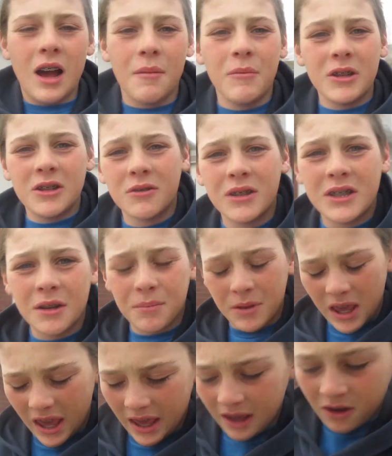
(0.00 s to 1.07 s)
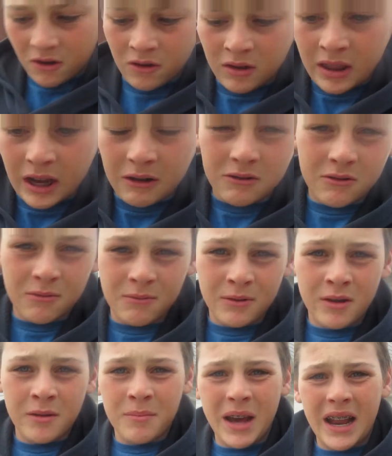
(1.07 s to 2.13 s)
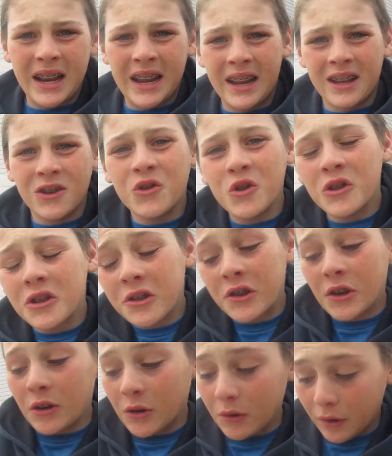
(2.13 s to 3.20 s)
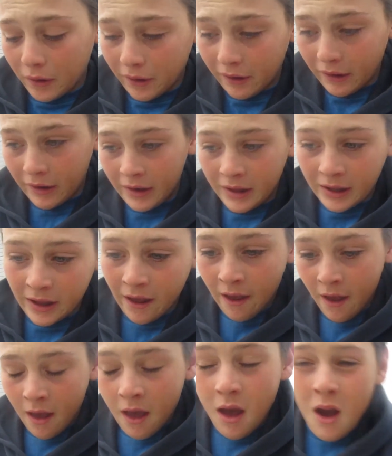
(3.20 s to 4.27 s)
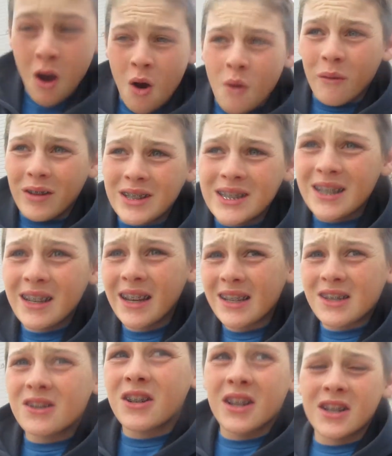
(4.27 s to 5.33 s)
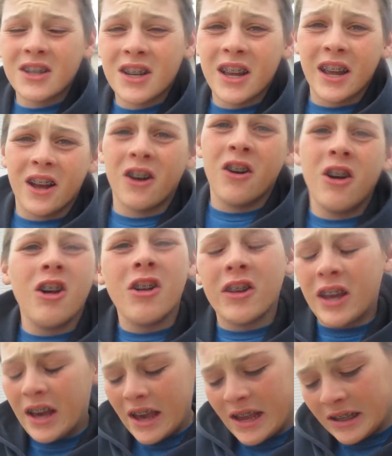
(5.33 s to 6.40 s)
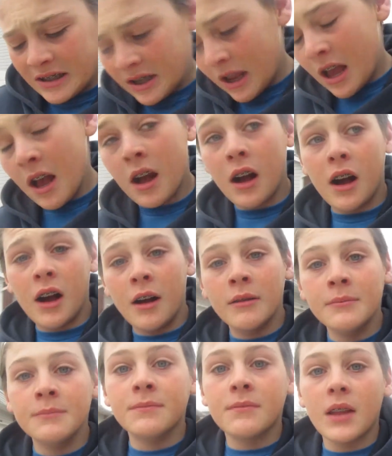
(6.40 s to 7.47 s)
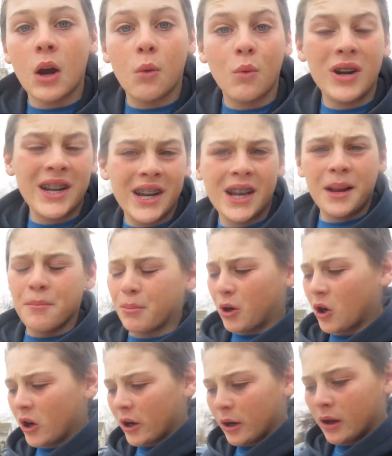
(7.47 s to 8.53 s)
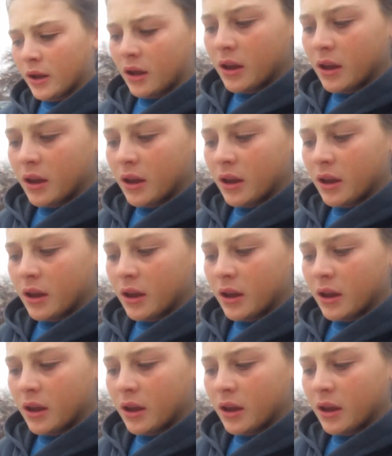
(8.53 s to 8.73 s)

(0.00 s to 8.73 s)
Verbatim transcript: I'm gonna switch up the angle. That was a really bad angle, so, uh, What's the next trick should I call, guys? Um, 180 bar.